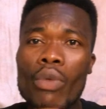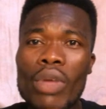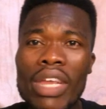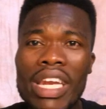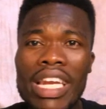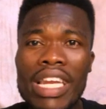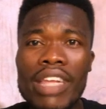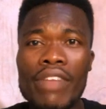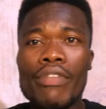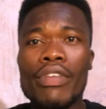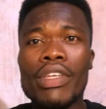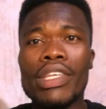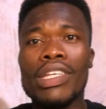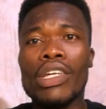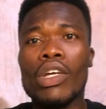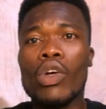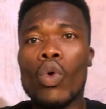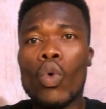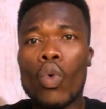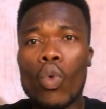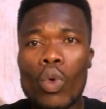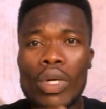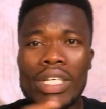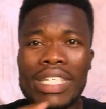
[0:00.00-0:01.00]
we living?
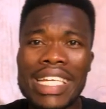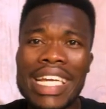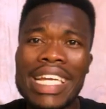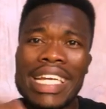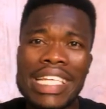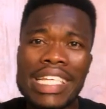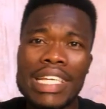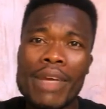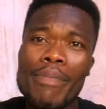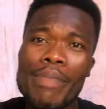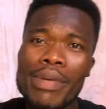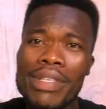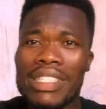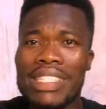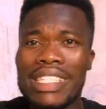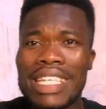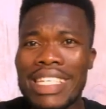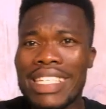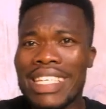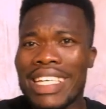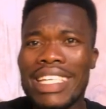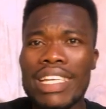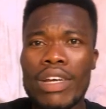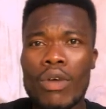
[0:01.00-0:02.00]
Then ye pese ye
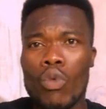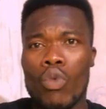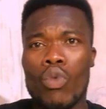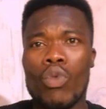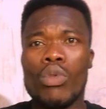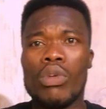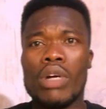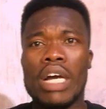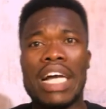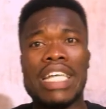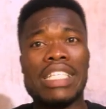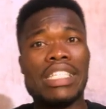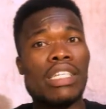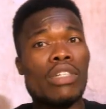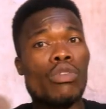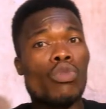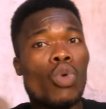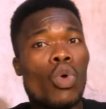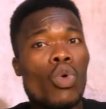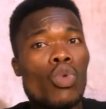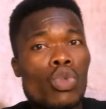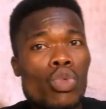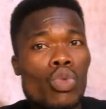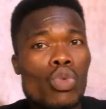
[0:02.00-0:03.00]
ye ye ho as a
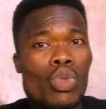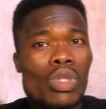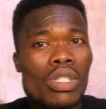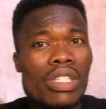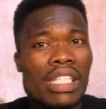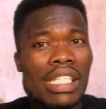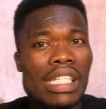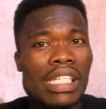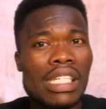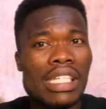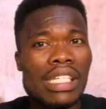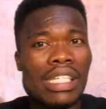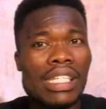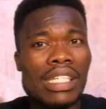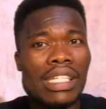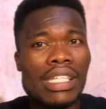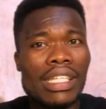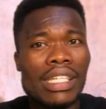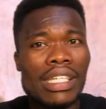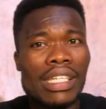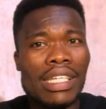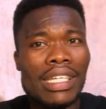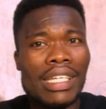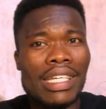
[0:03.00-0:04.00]
young youth.
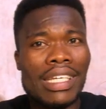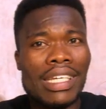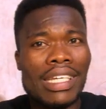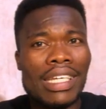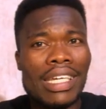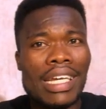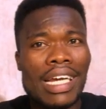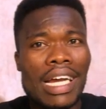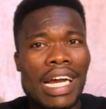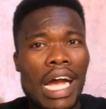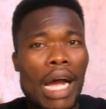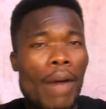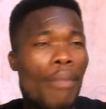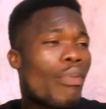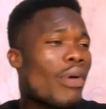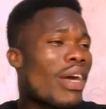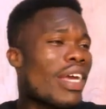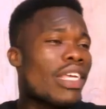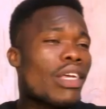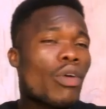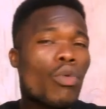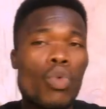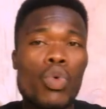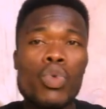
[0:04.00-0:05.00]
Abra
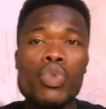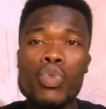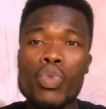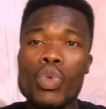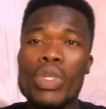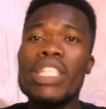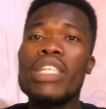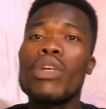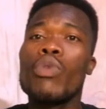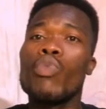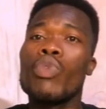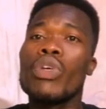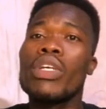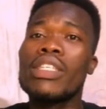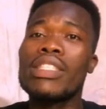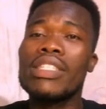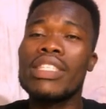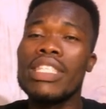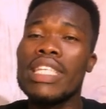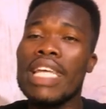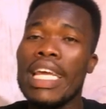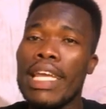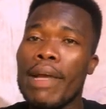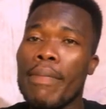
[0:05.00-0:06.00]
ye ko school ni hu ye
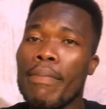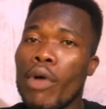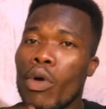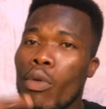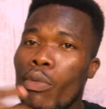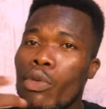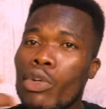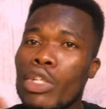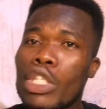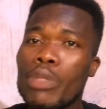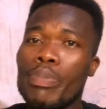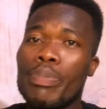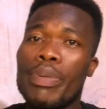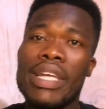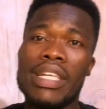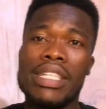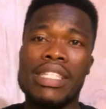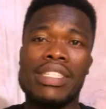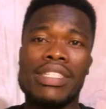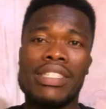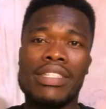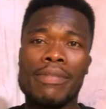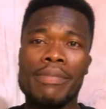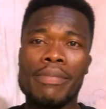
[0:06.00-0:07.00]
senior ye more
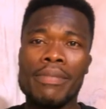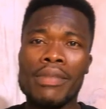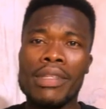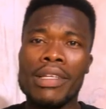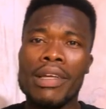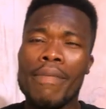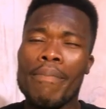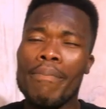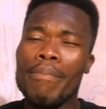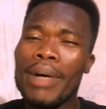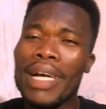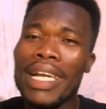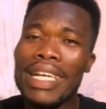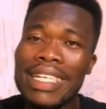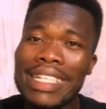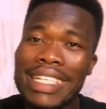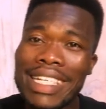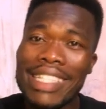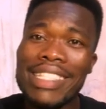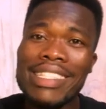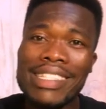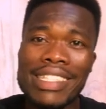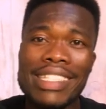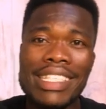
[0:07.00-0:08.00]
respect. But
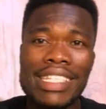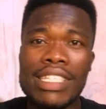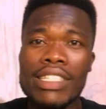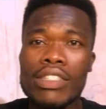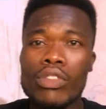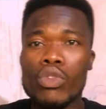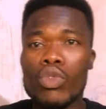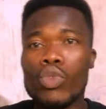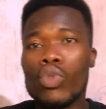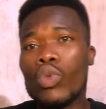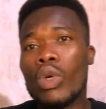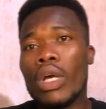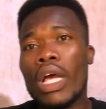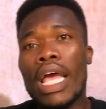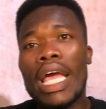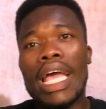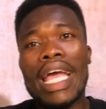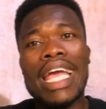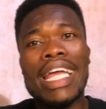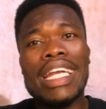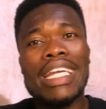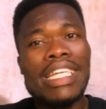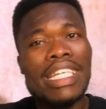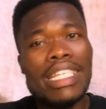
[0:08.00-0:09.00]
this thing so
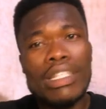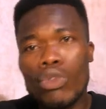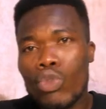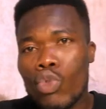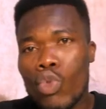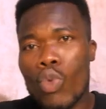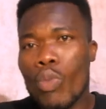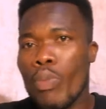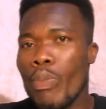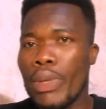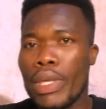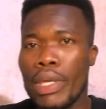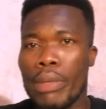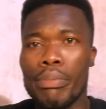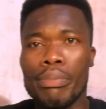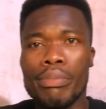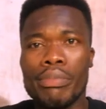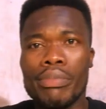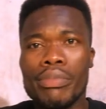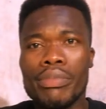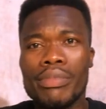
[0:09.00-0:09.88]
and this school be